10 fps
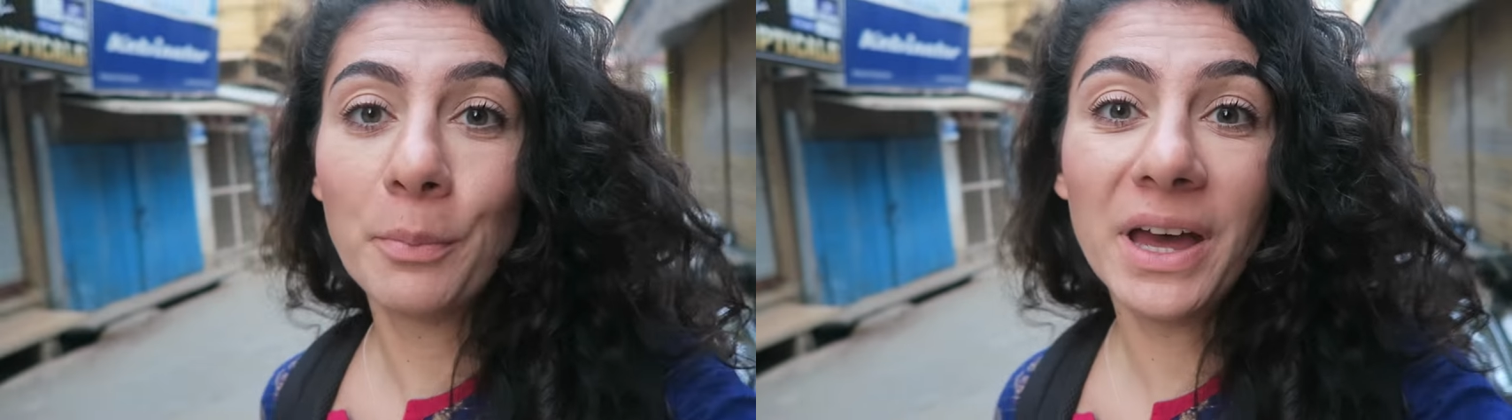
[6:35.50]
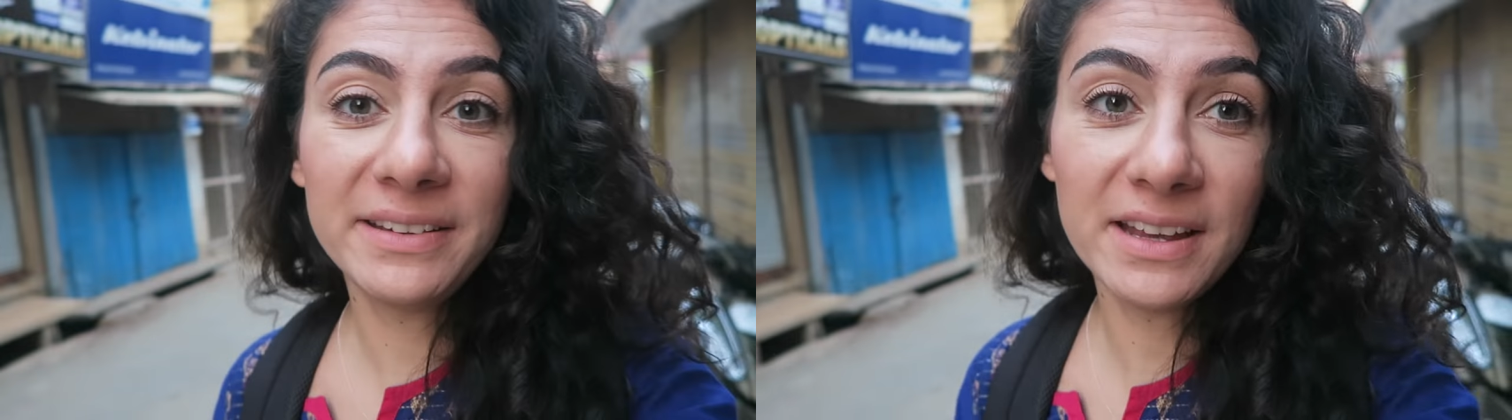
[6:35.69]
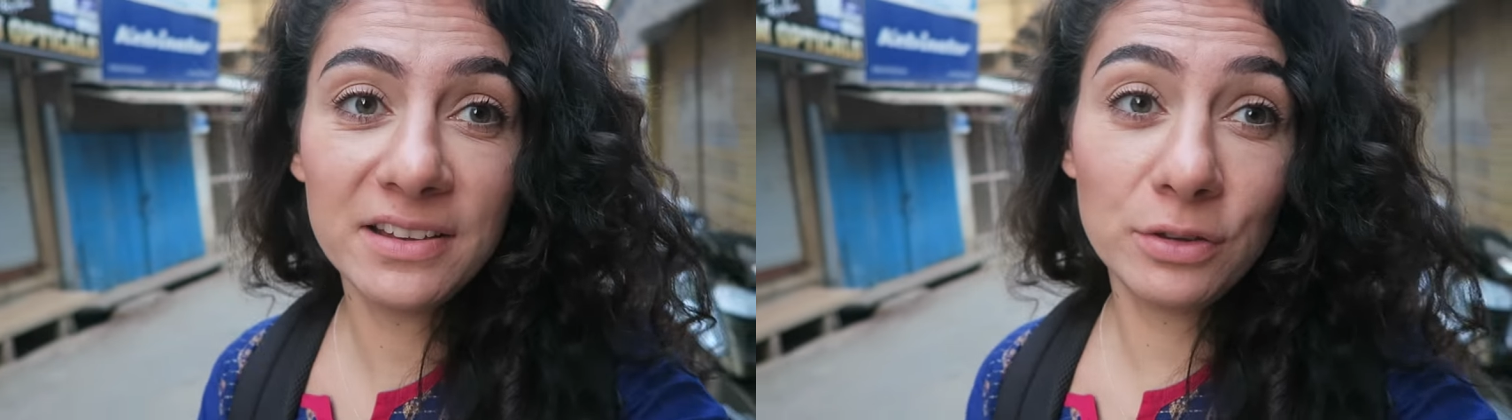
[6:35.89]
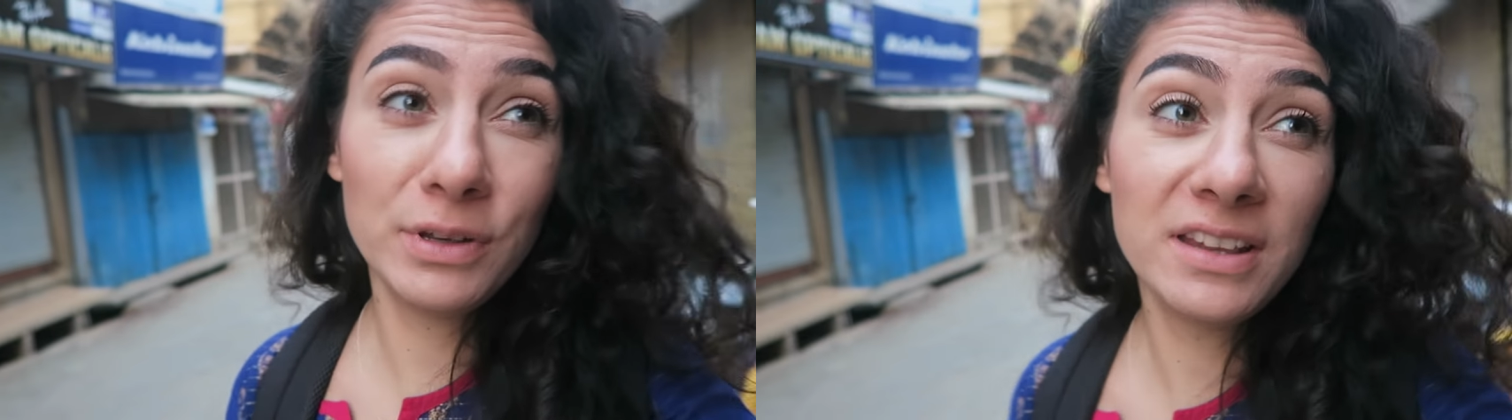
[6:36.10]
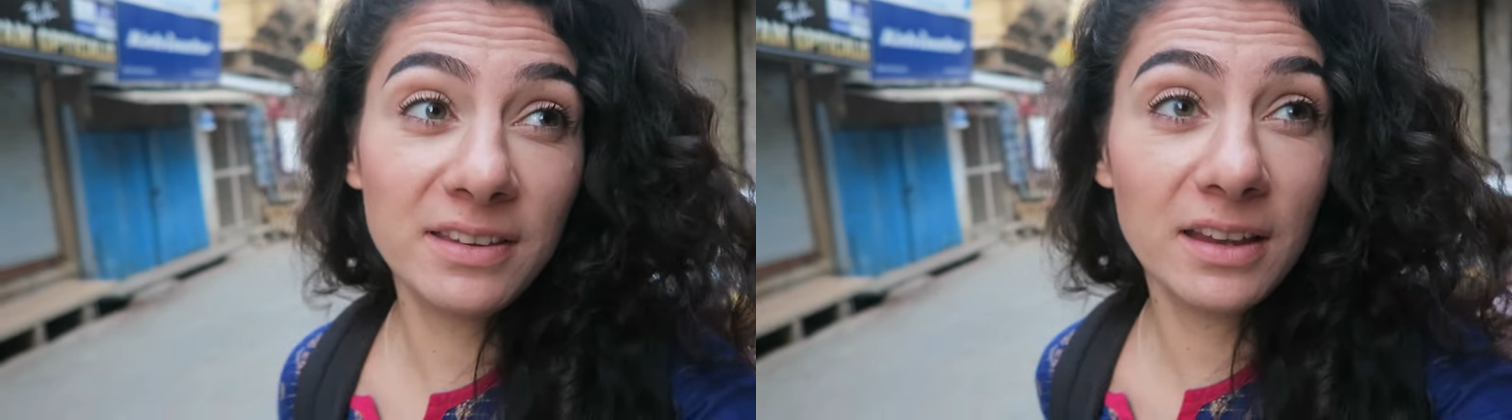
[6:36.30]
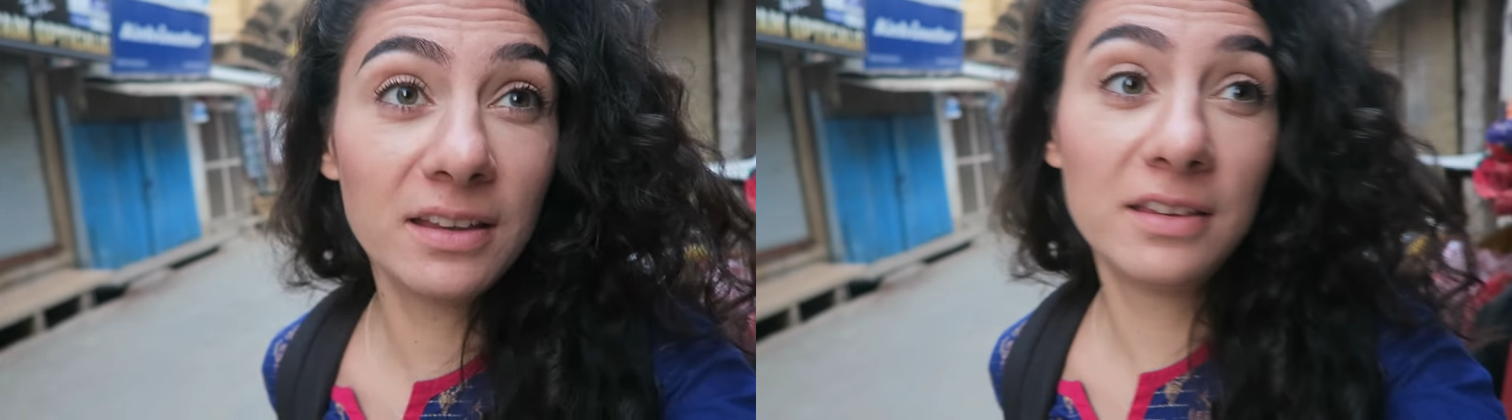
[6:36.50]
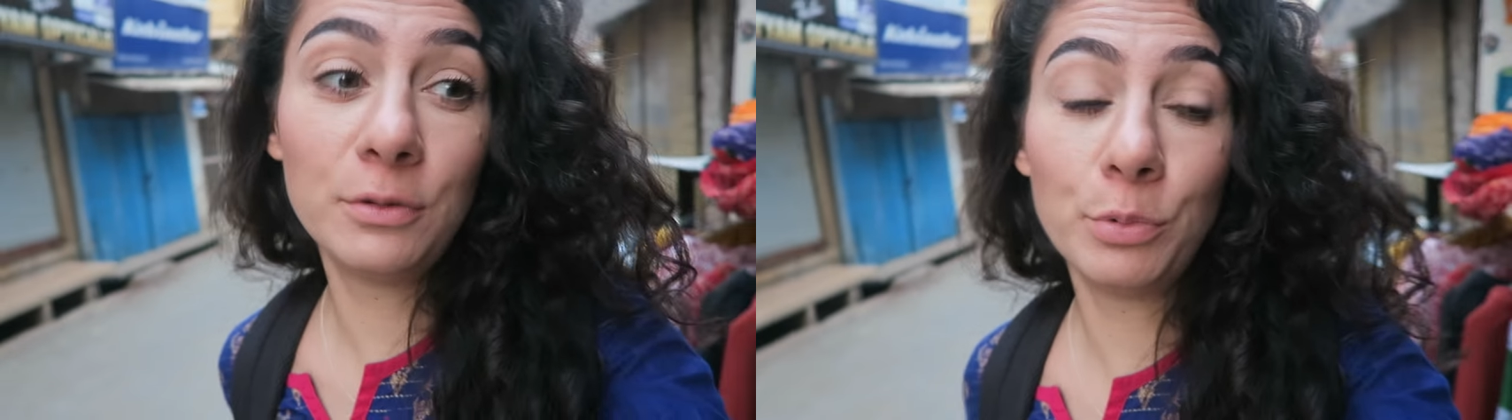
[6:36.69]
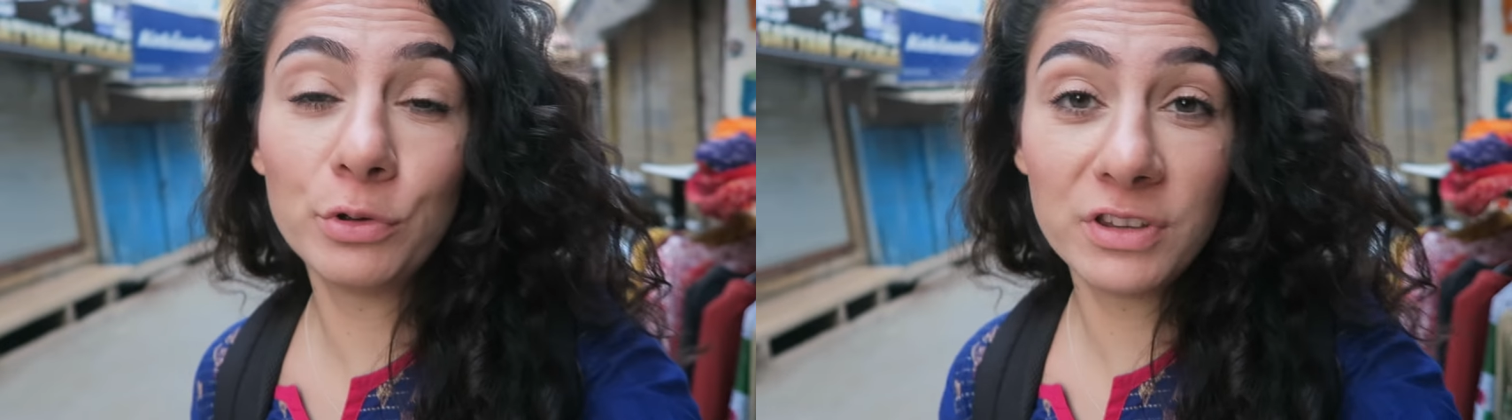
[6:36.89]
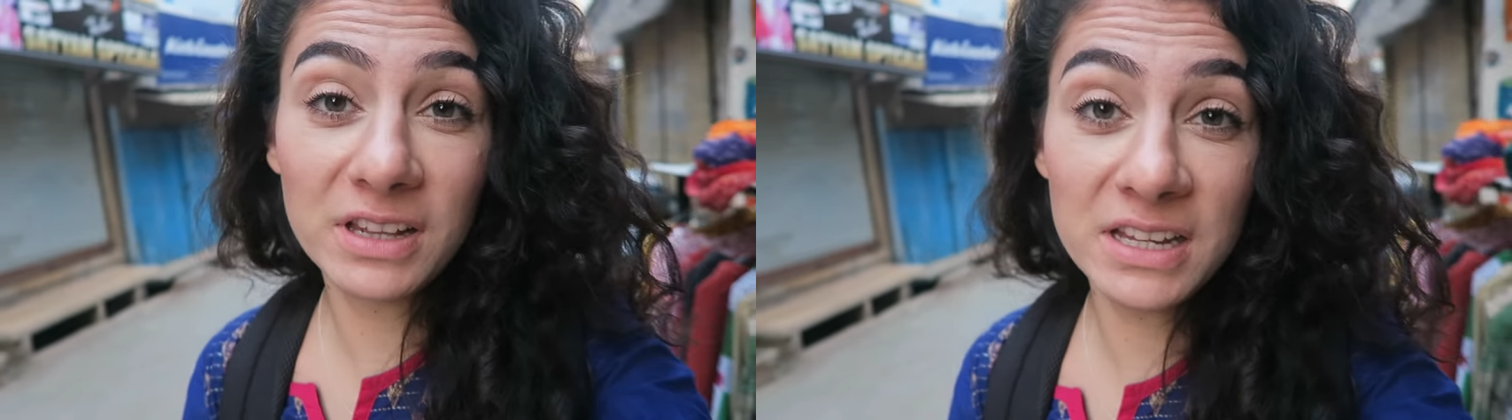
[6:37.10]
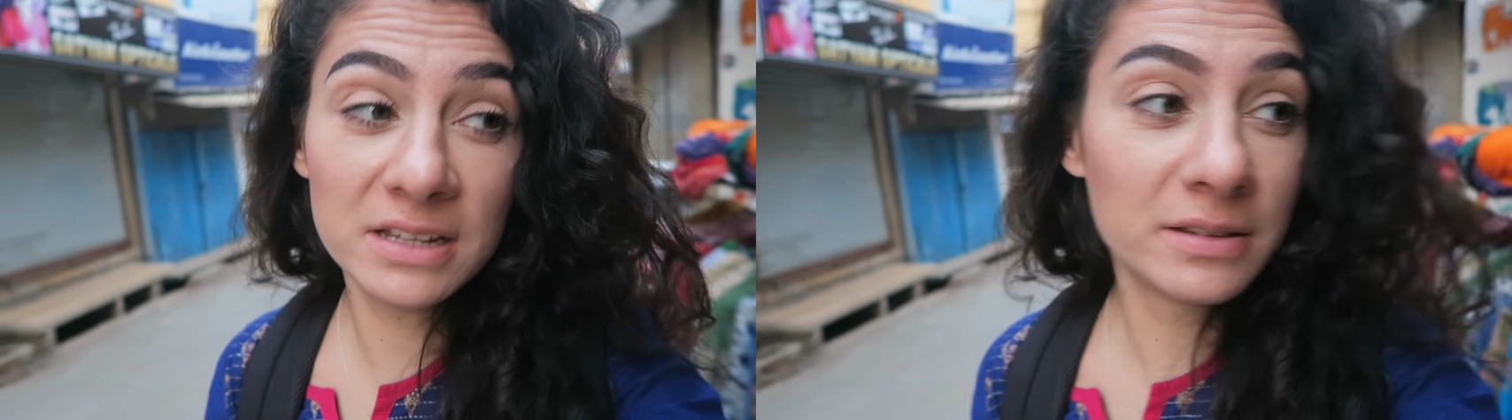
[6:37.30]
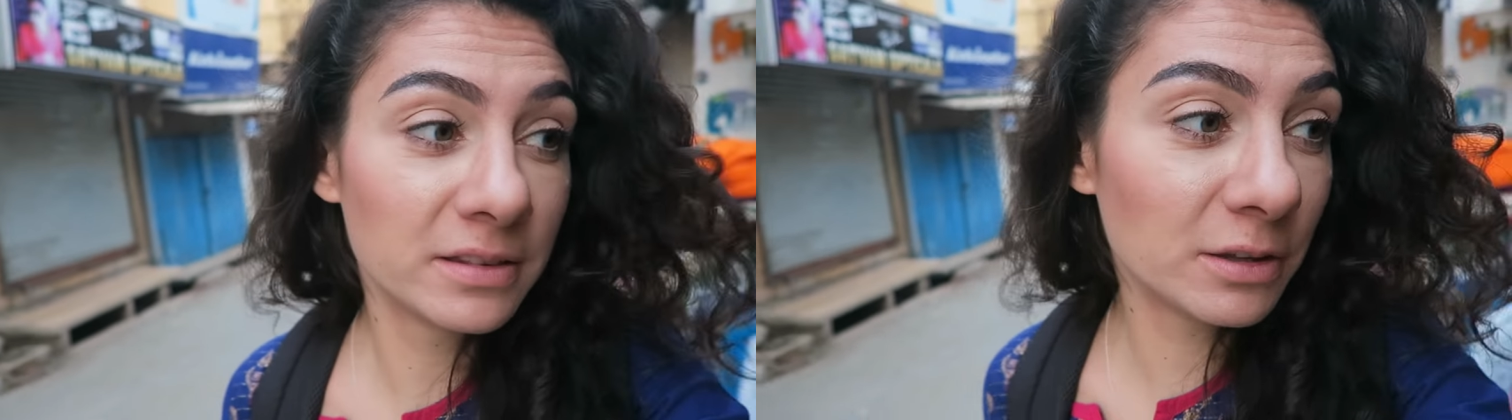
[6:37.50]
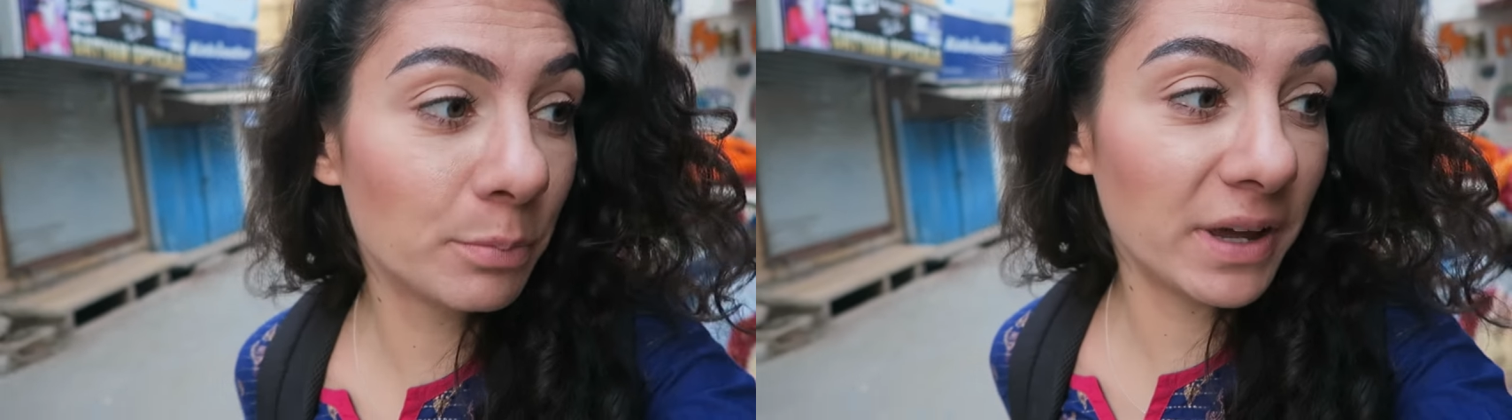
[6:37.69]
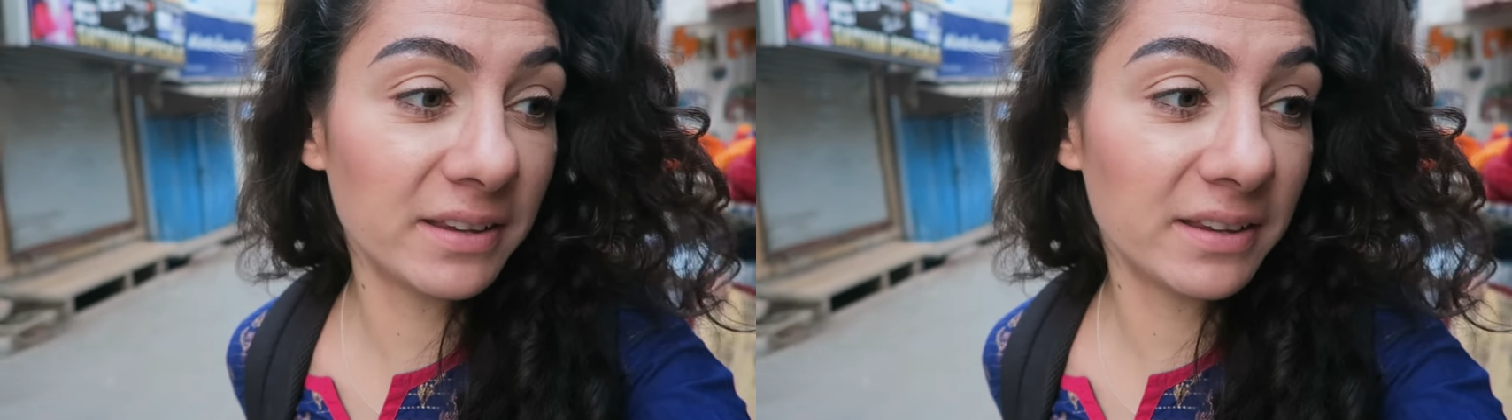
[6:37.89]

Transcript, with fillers: Bhatia Sweets is supposedly the